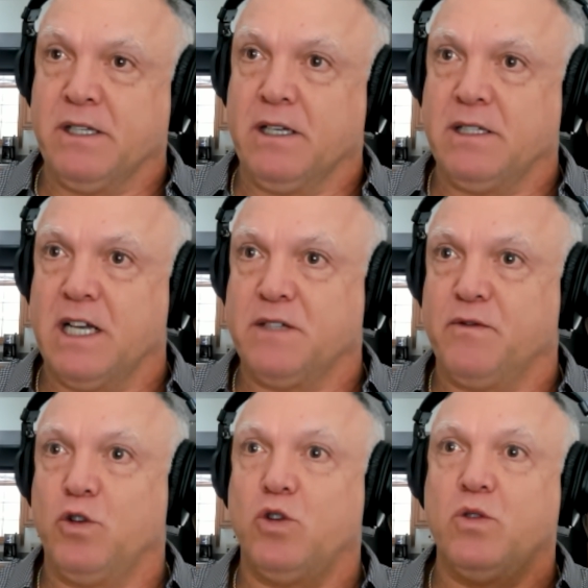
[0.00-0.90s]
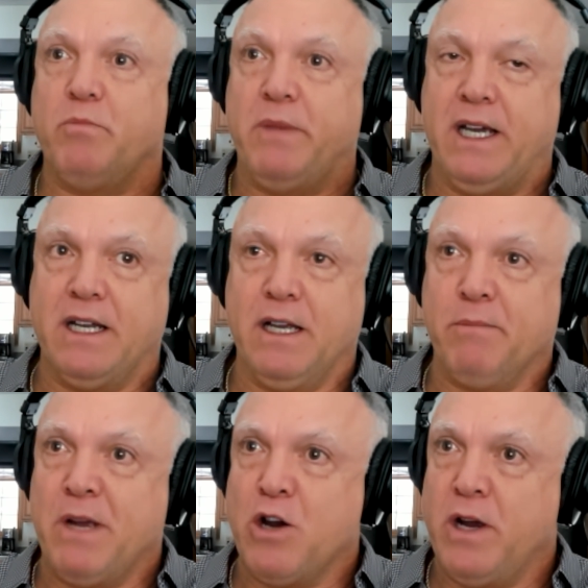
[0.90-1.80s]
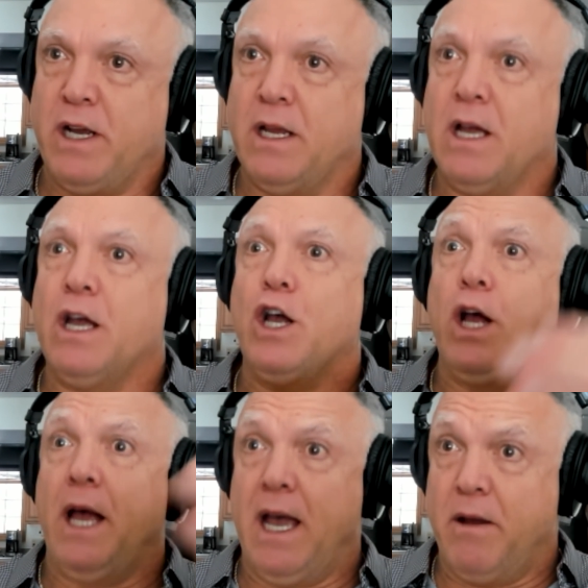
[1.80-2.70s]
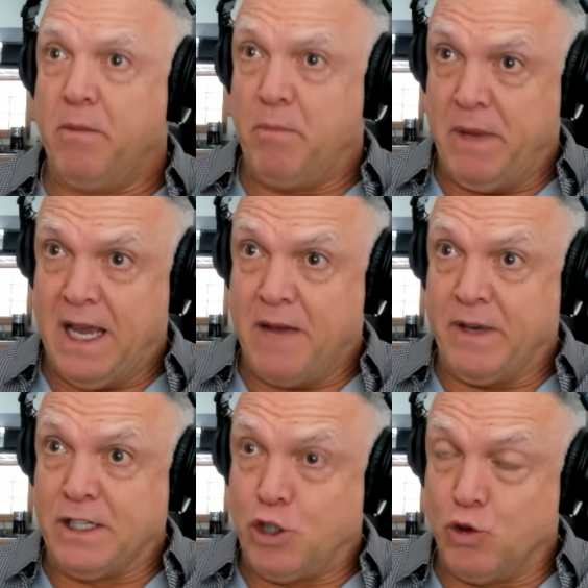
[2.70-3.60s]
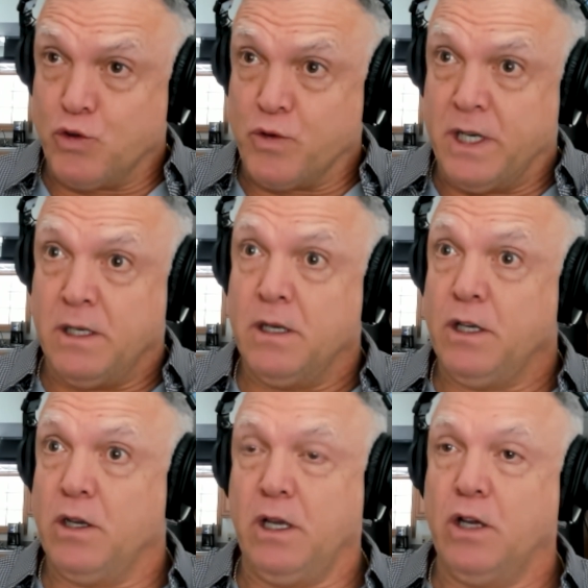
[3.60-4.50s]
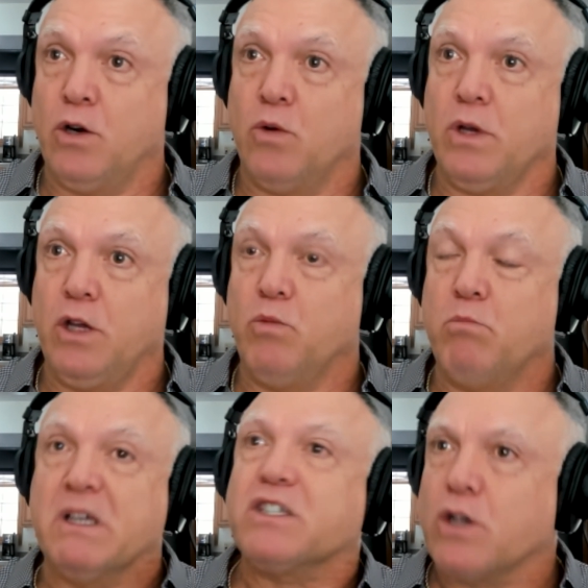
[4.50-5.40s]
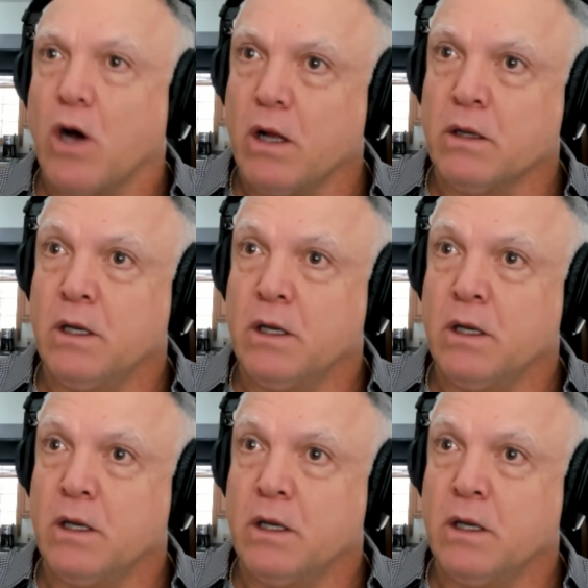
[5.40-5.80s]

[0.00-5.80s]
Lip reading: successful, me getting married, me having children. You missed it all.